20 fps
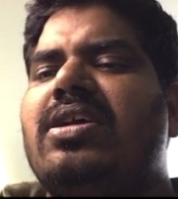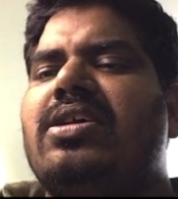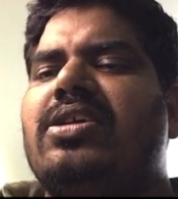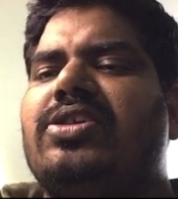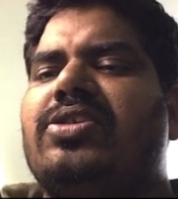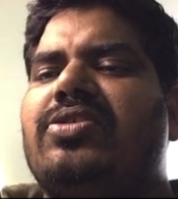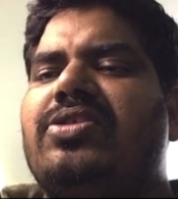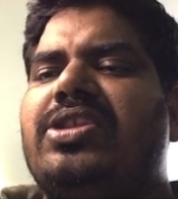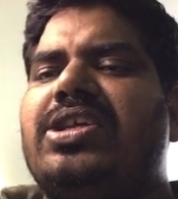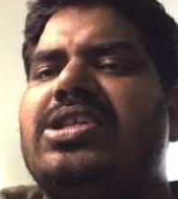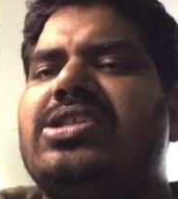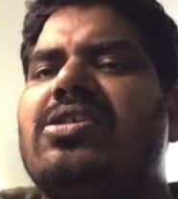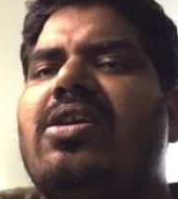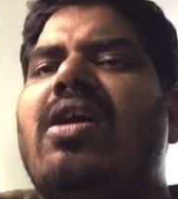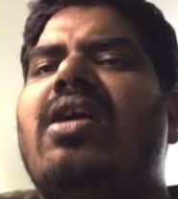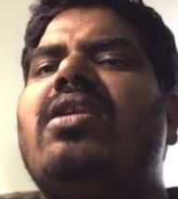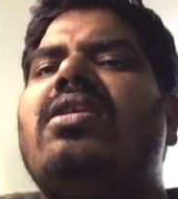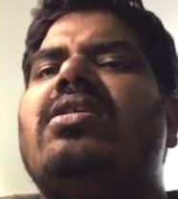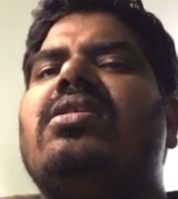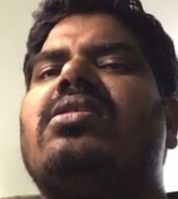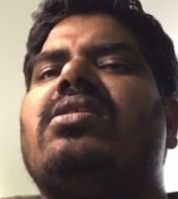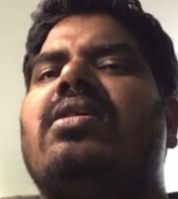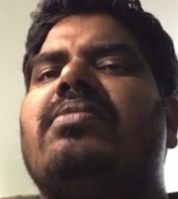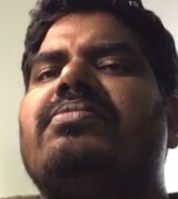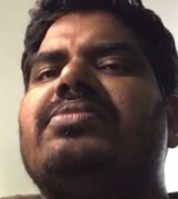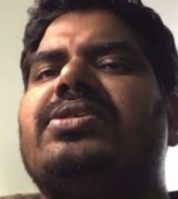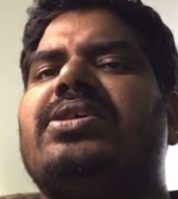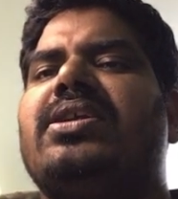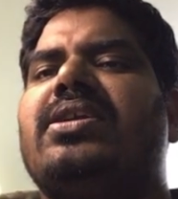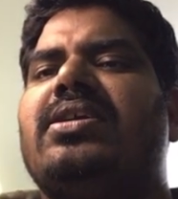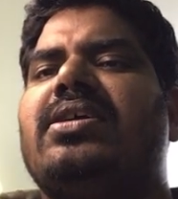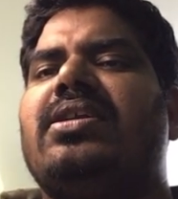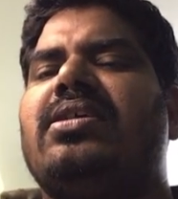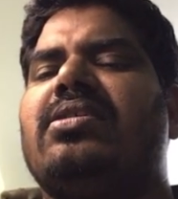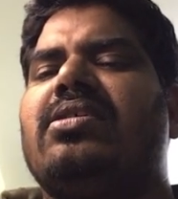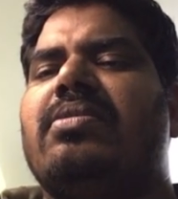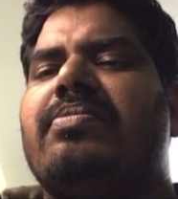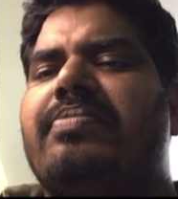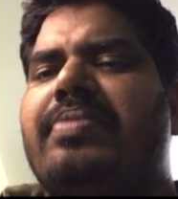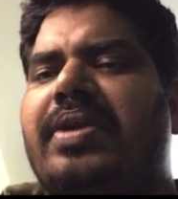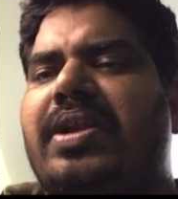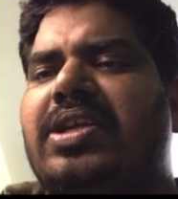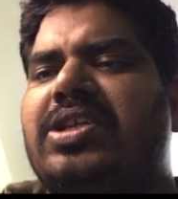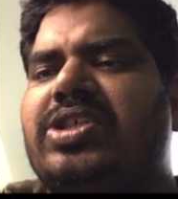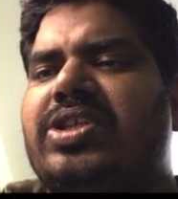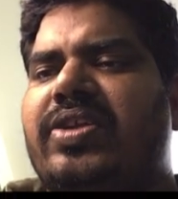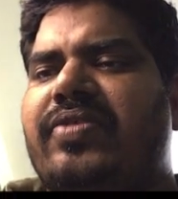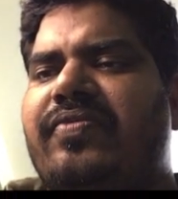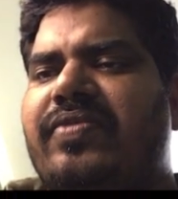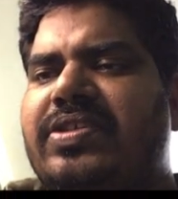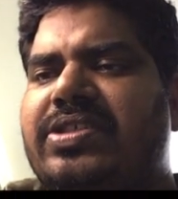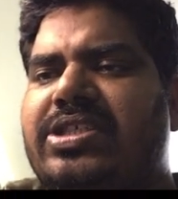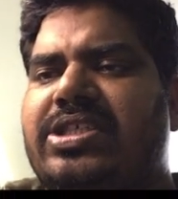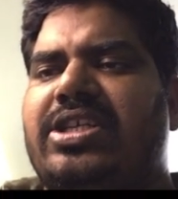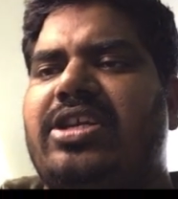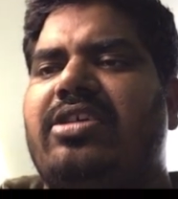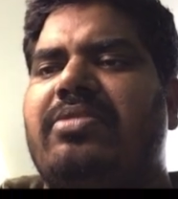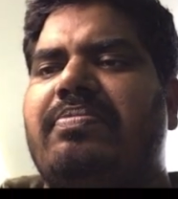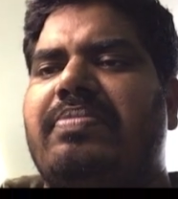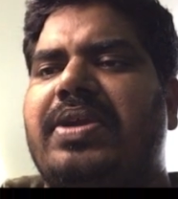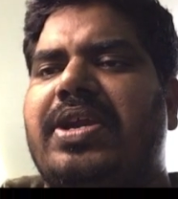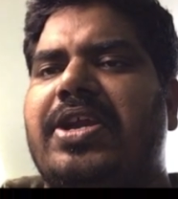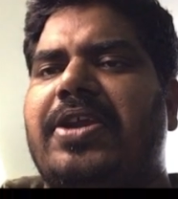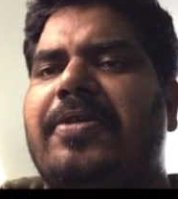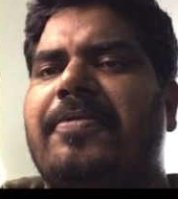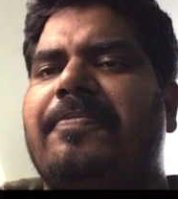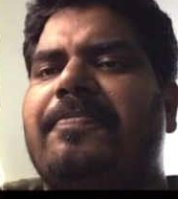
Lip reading: So these all comes under computation of a GDP.